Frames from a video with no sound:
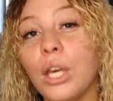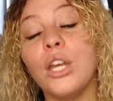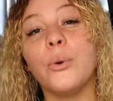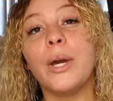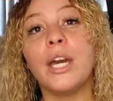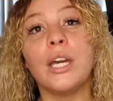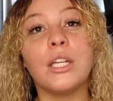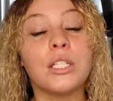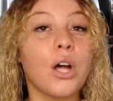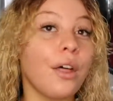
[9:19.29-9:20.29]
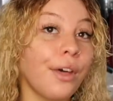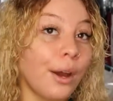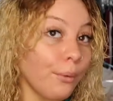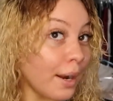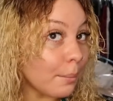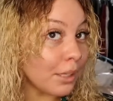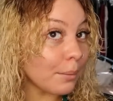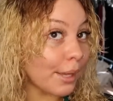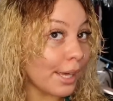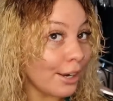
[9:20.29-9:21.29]
Anyways, all that rambling,
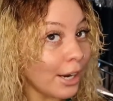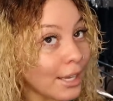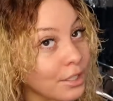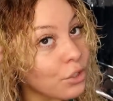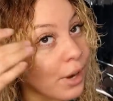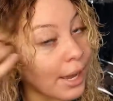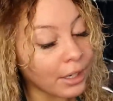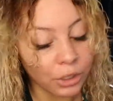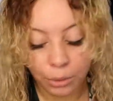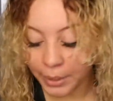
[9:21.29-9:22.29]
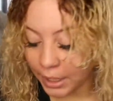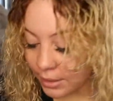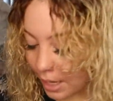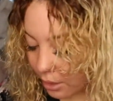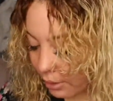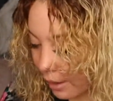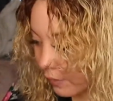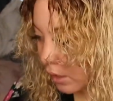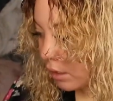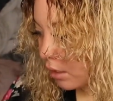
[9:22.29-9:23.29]
my hair has dried a little bit because I don't have
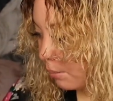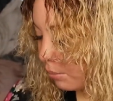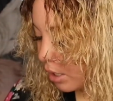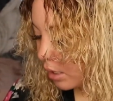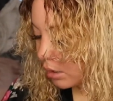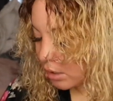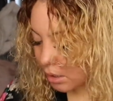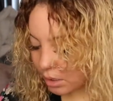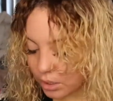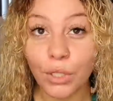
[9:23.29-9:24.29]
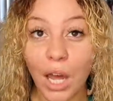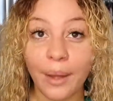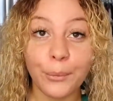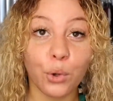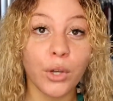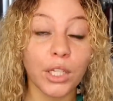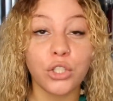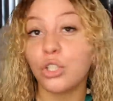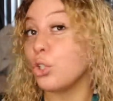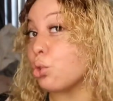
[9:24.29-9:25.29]
any product in it. I'm going
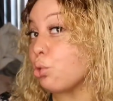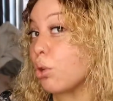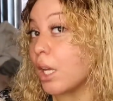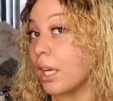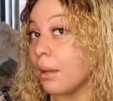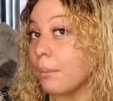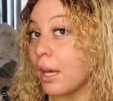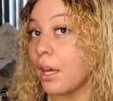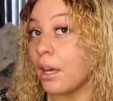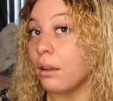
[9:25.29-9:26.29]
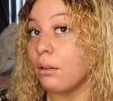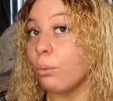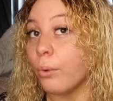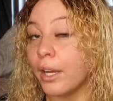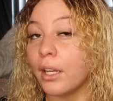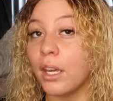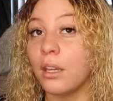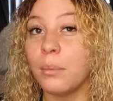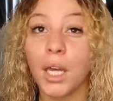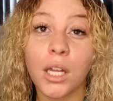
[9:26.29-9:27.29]
to get my head wet
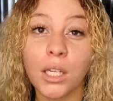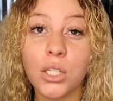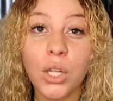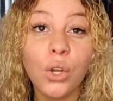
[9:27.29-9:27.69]
again, because